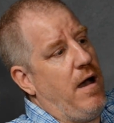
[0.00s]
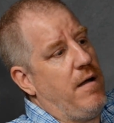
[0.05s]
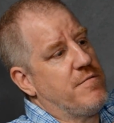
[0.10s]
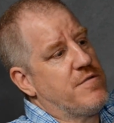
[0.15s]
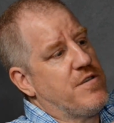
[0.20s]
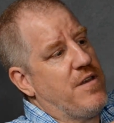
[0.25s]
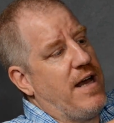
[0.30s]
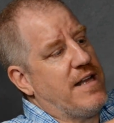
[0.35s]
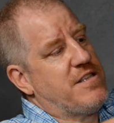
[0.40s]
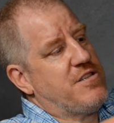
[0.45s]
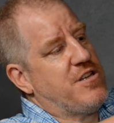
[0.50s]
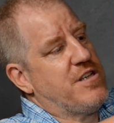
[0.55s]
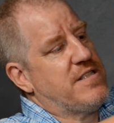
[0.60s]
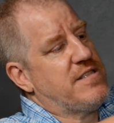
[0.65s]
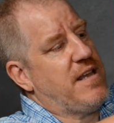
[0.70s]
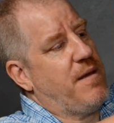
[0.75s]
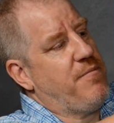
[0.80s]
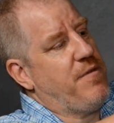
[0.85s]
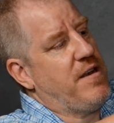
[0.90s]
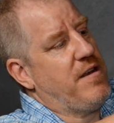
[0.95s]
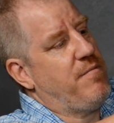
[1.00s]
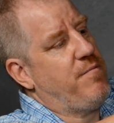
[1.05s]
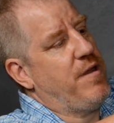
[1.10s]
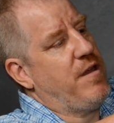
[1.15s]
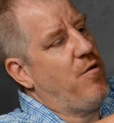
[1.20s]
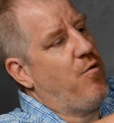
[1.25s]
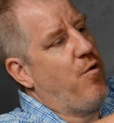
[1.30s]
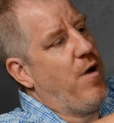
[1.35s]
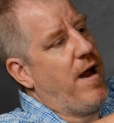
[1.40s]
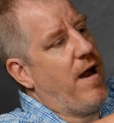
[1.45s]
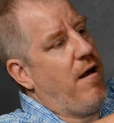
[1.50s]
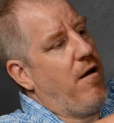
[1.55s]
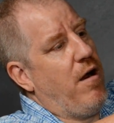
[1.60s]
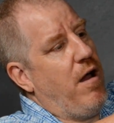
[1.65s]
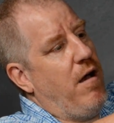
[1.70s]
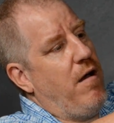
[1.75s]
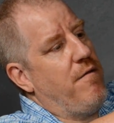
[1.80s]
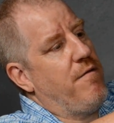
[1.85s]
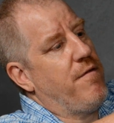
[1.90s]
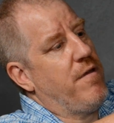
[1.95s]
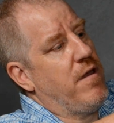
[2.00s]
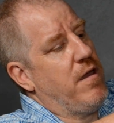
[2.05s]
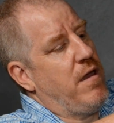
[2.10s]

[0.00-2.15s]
so that's just something to be aware of,